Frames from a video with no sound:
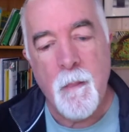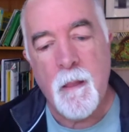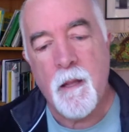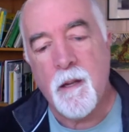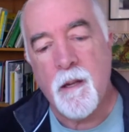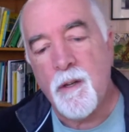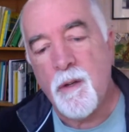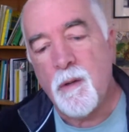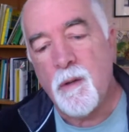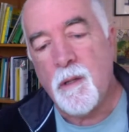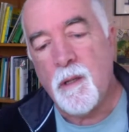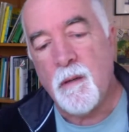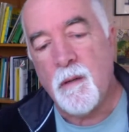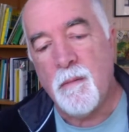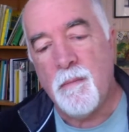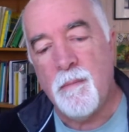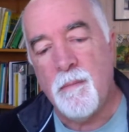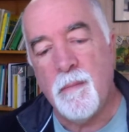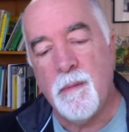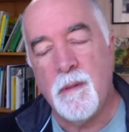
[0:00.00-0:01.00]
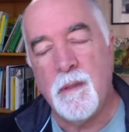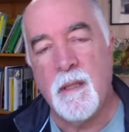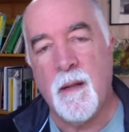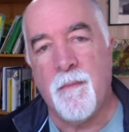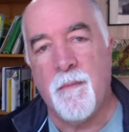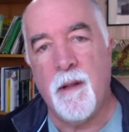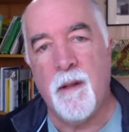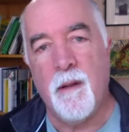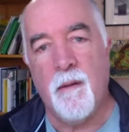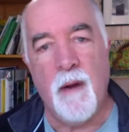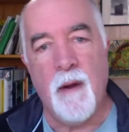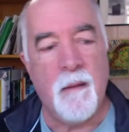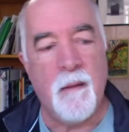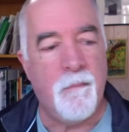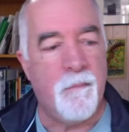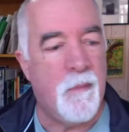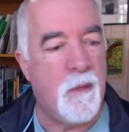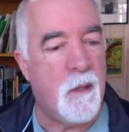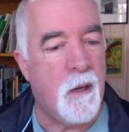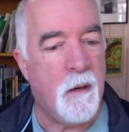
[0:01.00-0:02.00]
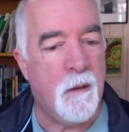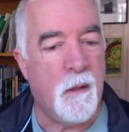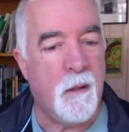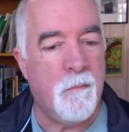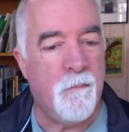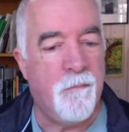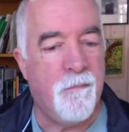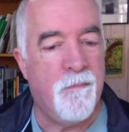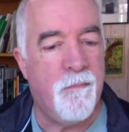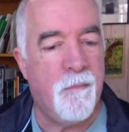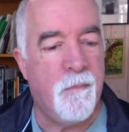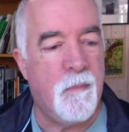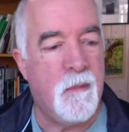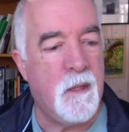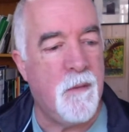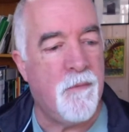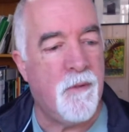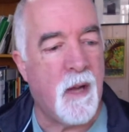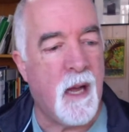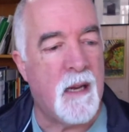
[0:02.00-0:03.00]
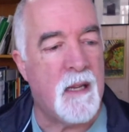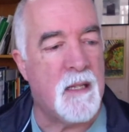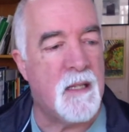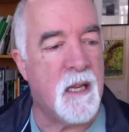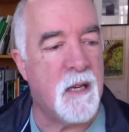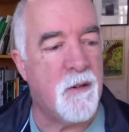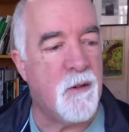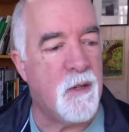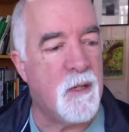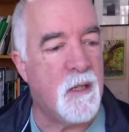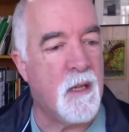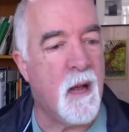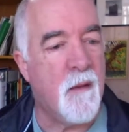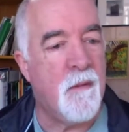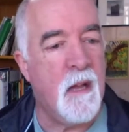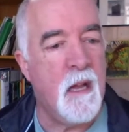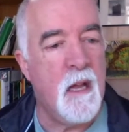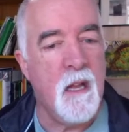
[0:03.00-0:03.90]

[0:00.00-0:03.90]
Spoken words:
You can do a little stuff on the right, or the different kind of center stuff.